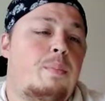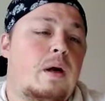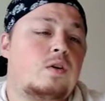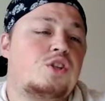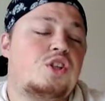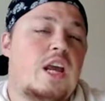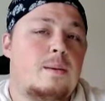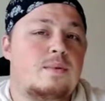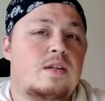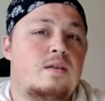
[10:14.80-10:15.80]

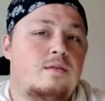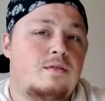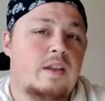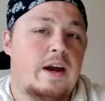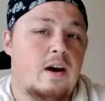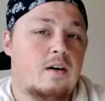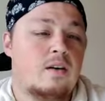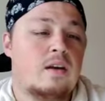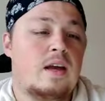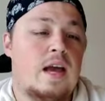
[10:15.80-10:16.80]
bell-shaped flare,
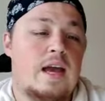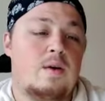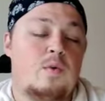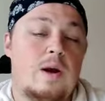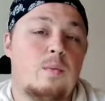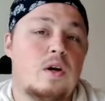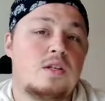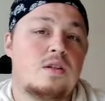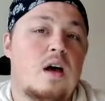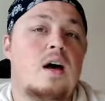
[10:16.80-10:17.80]
a
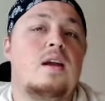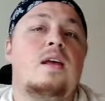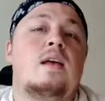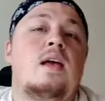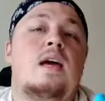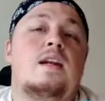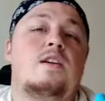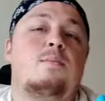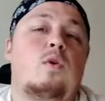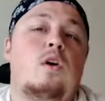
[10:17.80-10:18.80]
ramrod slot, and a
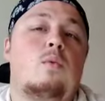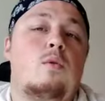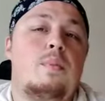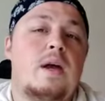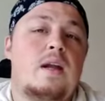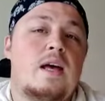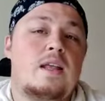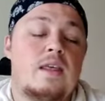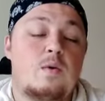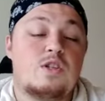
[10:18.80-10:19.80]
deployable
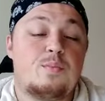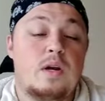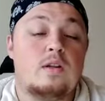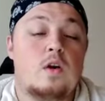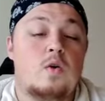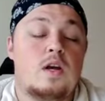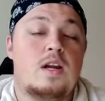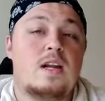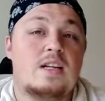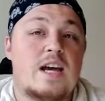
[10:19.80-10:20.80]
bayonet that was
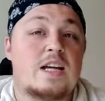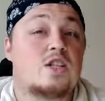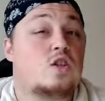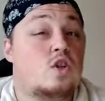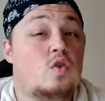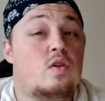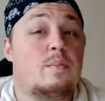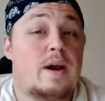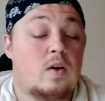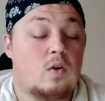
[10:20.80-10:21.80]
spring-loaded and attached to the
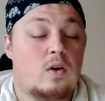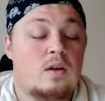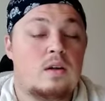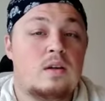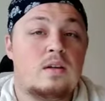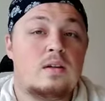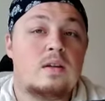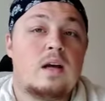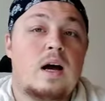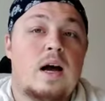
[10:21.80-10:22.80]
barrel.
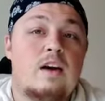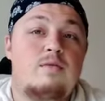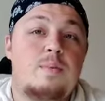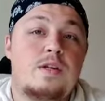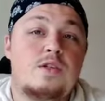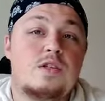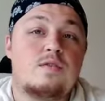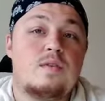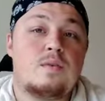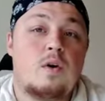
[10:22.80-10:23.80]
I have pictures
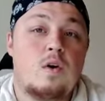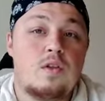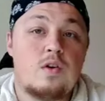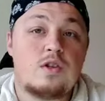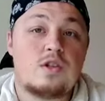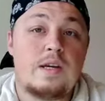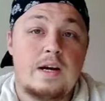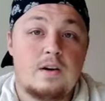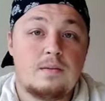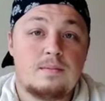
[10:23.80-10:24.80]
of all those
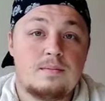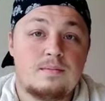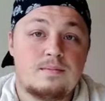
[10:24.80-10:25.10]
here.